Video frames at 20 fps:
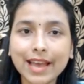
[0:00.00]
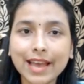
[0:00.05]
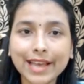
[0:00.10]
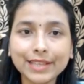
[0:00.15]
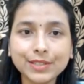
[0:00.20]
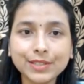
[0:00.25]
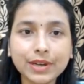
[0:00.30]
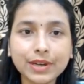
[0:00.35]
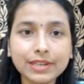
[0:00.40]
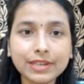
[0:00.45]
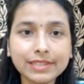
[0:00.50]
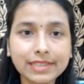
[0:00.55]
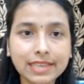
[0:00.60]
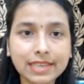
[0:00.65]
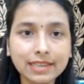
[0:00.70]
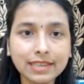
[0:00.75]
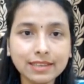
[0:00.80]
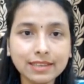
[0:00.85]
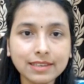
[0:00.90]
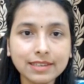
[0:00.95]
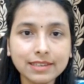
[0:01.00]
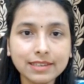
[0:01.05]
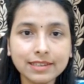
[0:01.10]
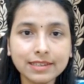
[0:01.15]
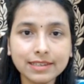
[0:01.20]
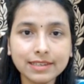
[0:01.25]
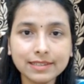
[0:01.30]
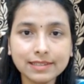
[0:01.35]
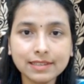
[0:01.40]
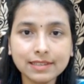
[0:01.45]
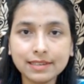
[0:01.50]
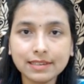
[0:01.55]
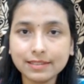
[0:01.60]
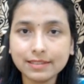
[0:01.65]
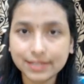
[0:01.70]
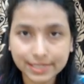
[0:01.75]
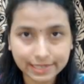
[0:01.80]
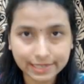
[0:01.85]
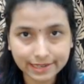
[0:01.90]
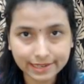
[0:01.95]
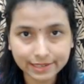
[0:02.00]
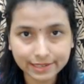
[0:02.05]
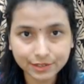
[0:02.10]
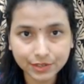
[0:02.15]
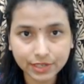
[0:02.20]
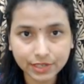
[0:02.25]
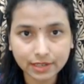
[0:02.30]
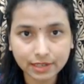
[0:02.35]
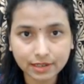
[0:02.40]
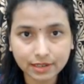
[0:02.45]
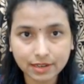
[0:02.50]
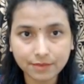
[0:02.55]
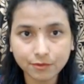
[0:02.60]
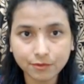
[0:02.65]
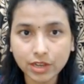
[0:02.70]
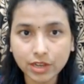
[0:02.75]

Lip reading: as you are seeing, here is the directory name.